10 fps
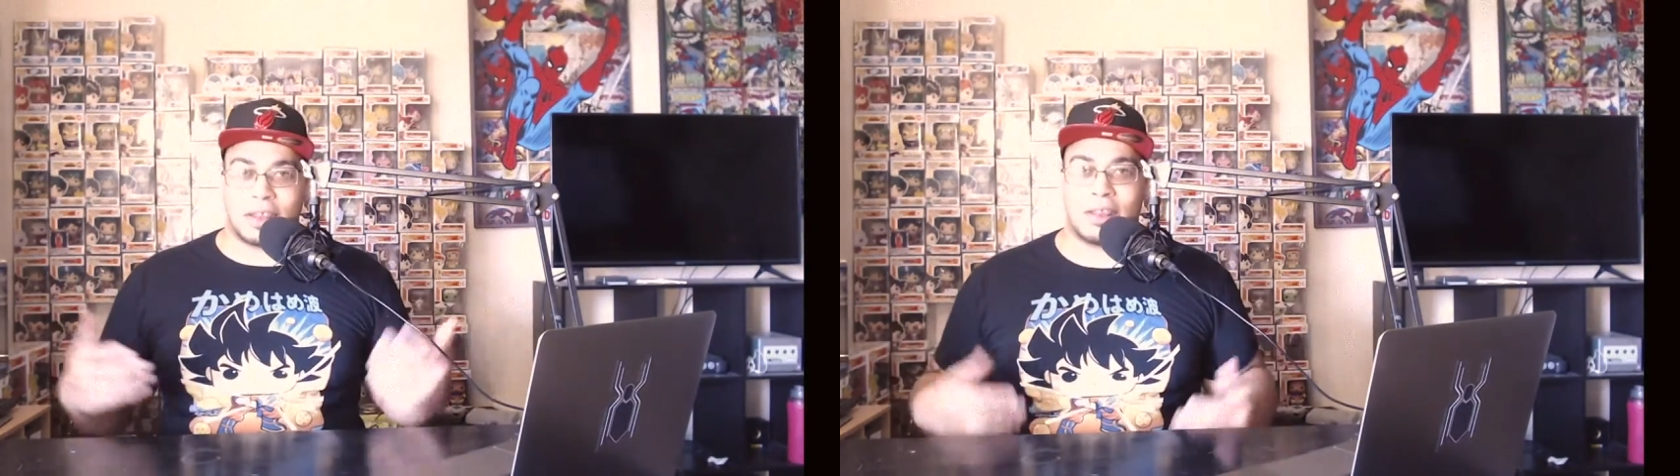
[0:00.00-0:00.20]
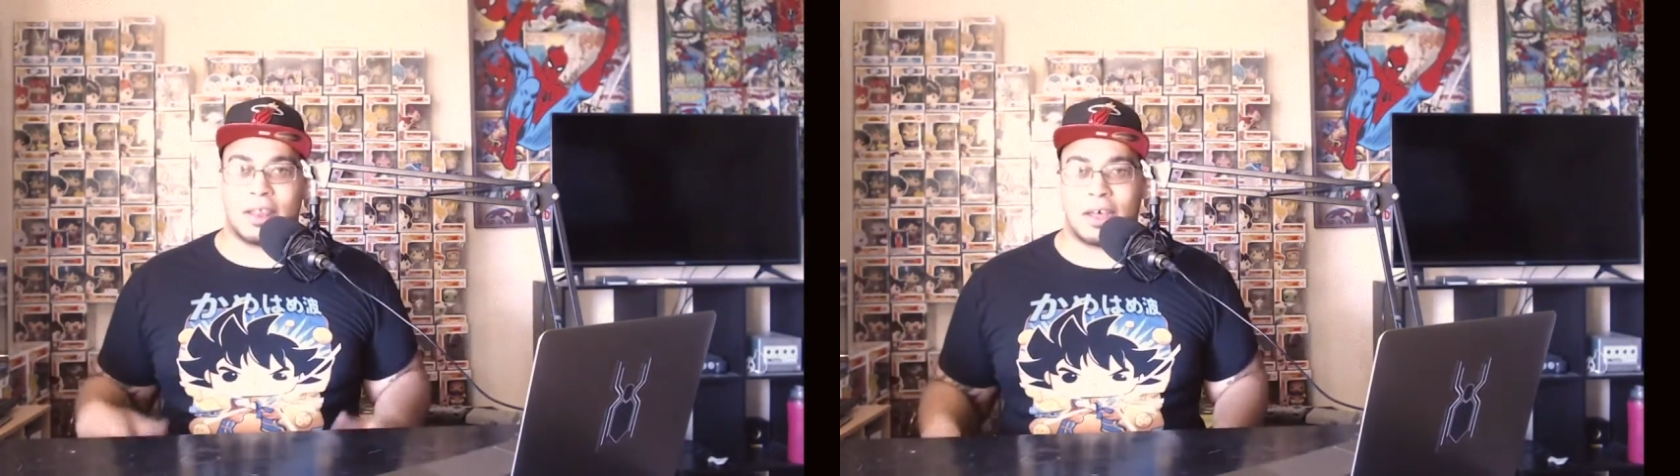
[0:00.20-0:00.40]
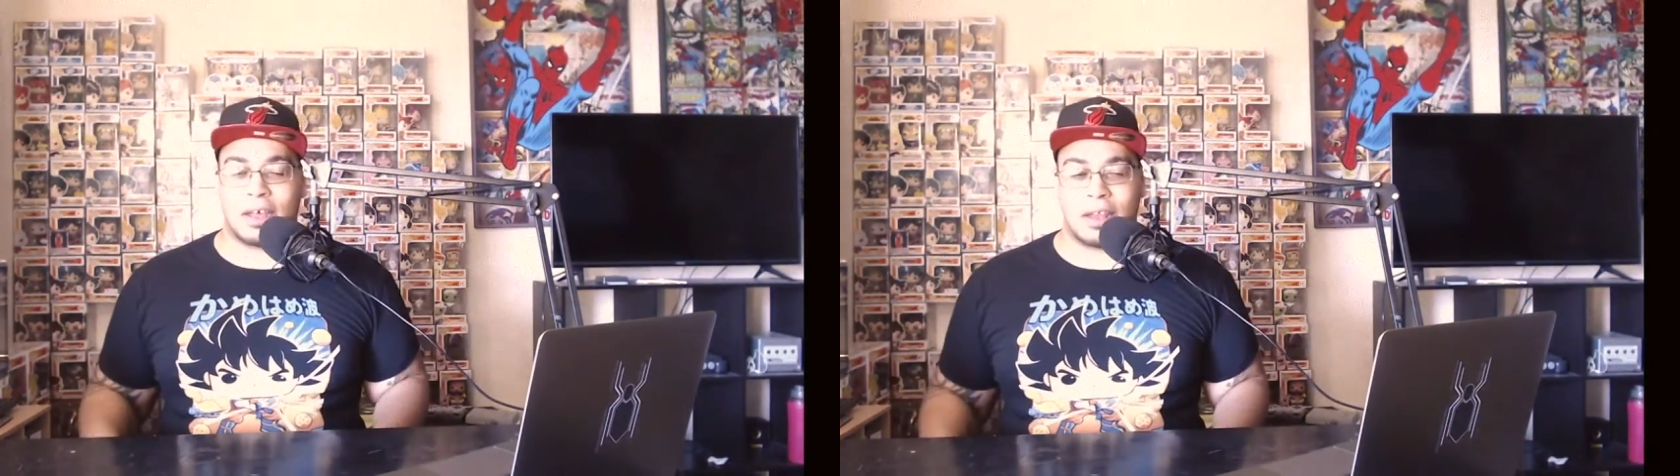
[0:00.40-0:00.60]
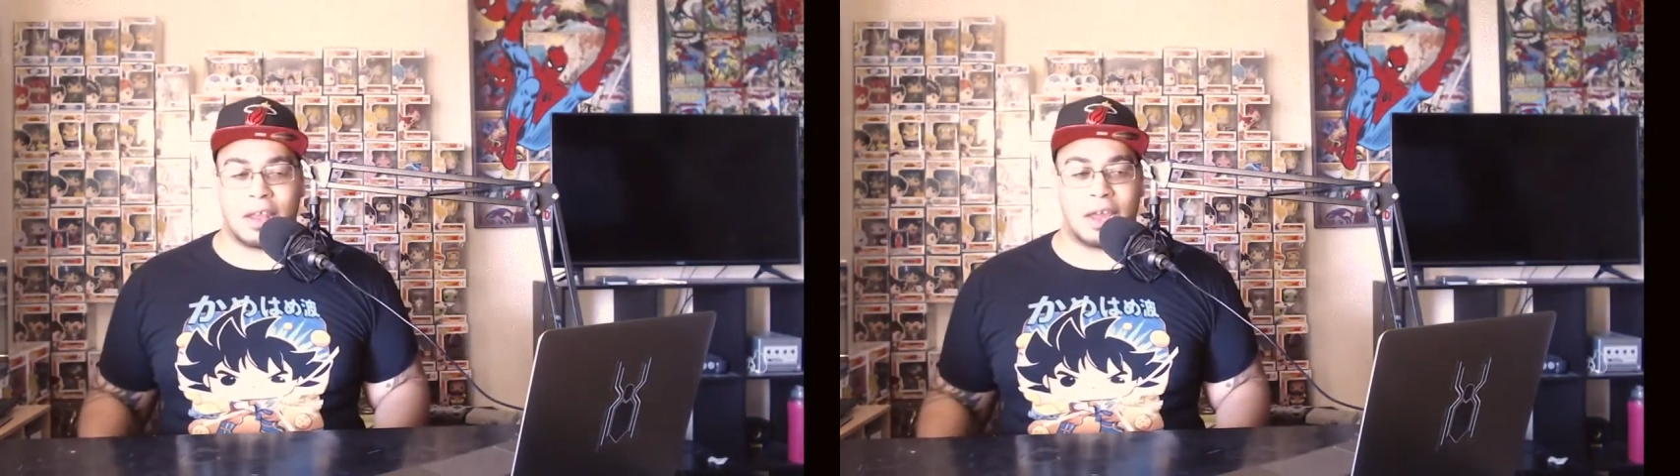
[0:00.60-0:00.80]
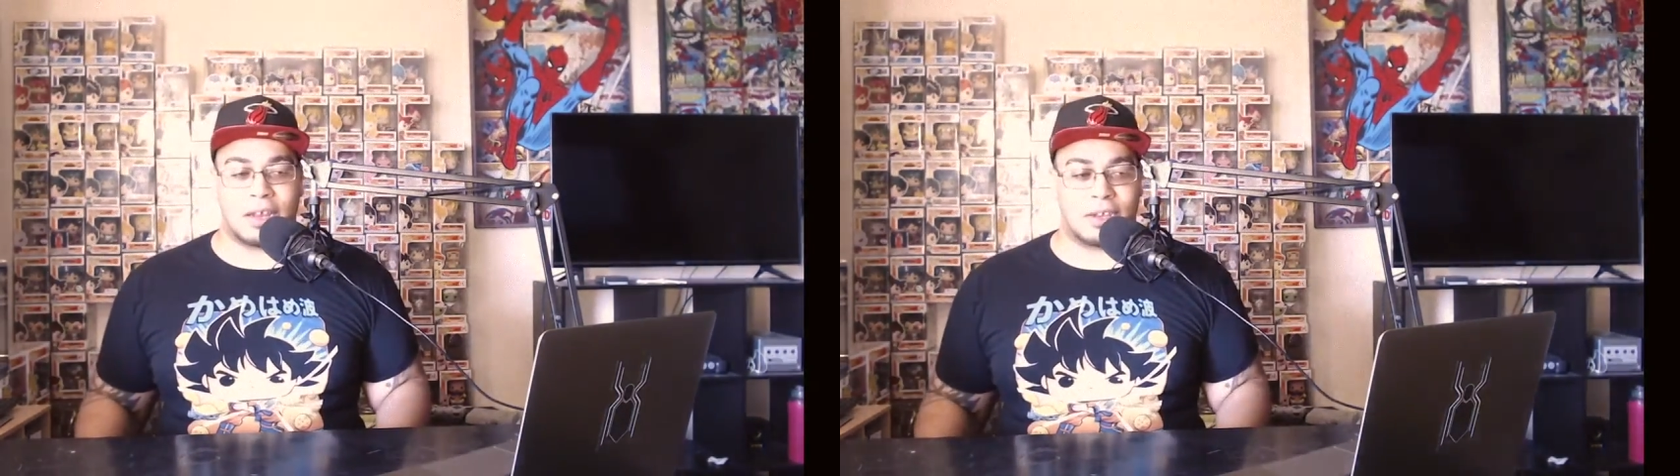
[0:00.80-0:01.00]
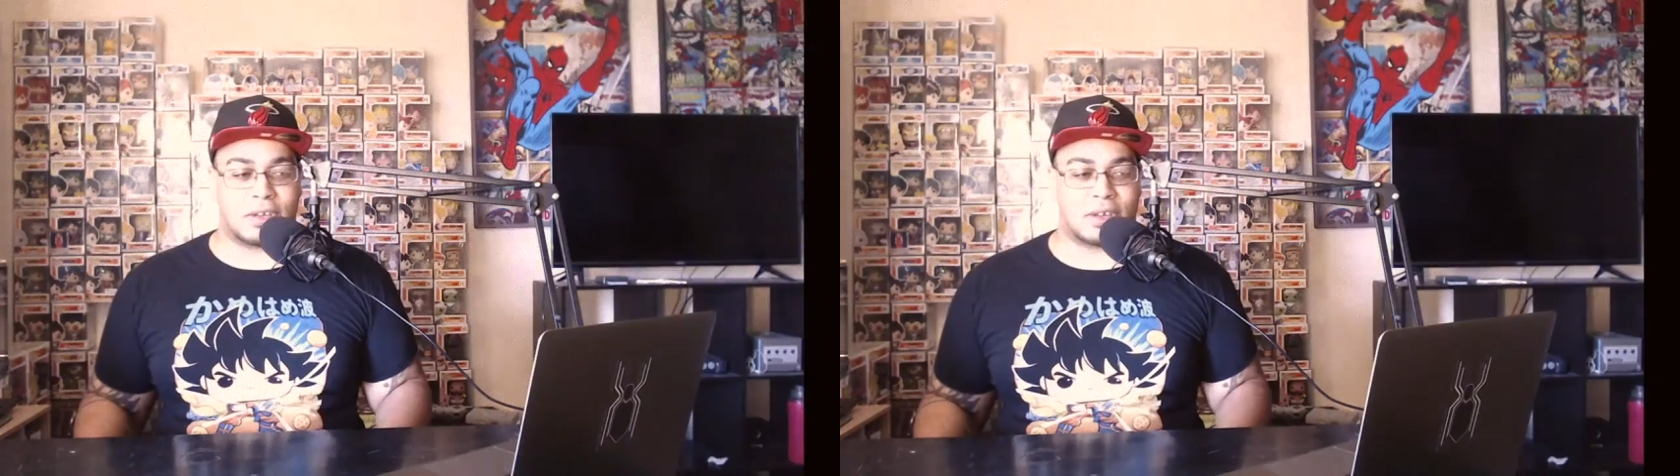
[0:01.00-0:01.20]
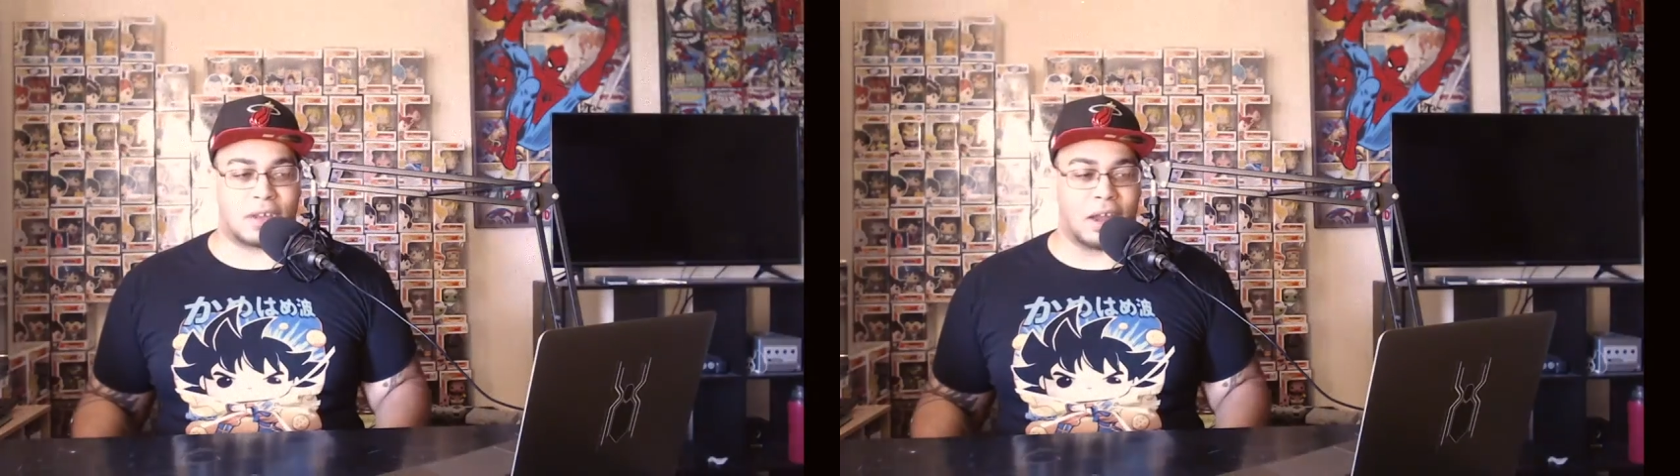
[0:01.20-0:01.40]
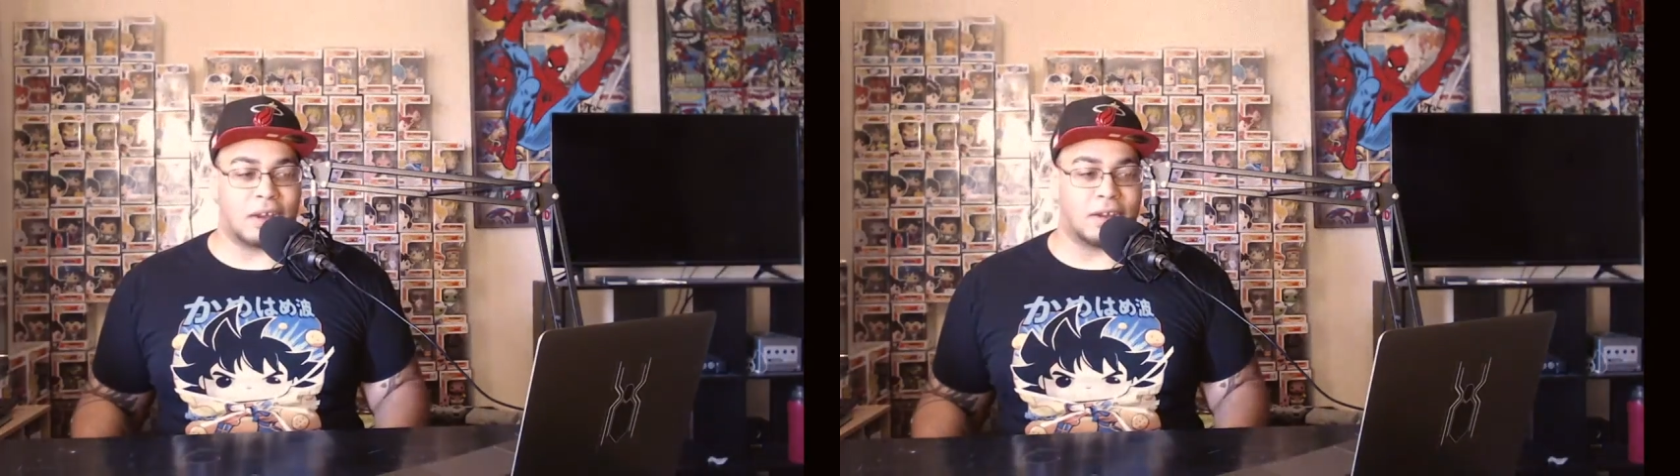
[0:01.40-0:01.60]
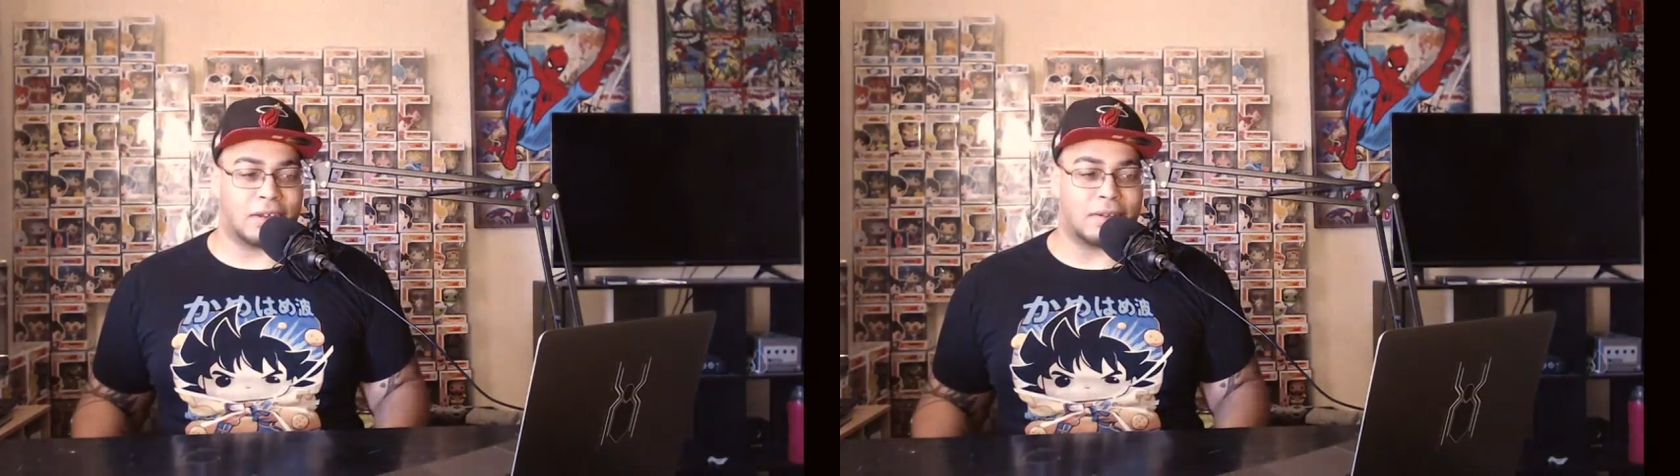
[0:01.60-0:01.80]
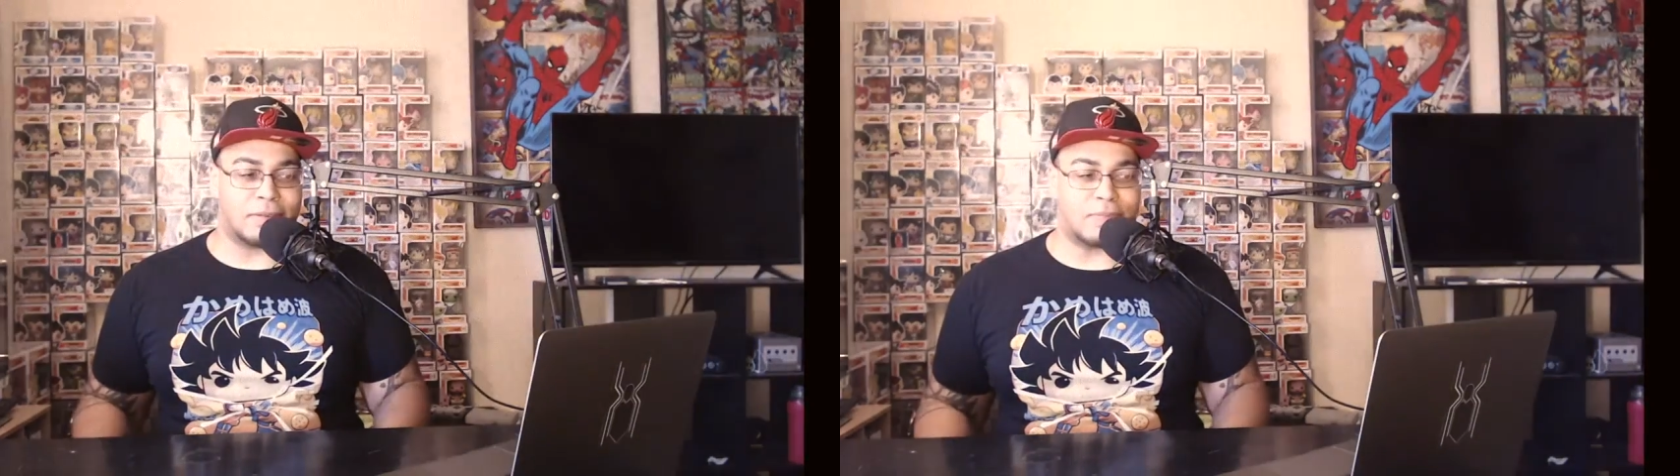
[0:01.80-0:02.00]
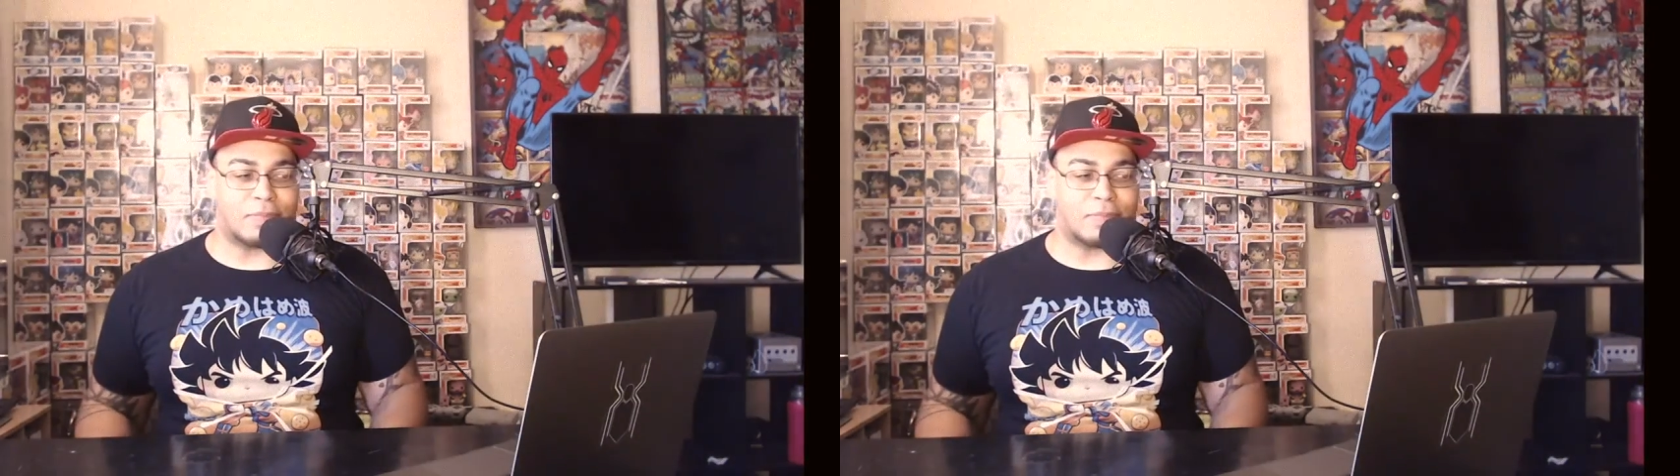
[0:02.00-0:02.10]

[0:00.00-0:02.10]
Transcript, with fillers: the latest kind of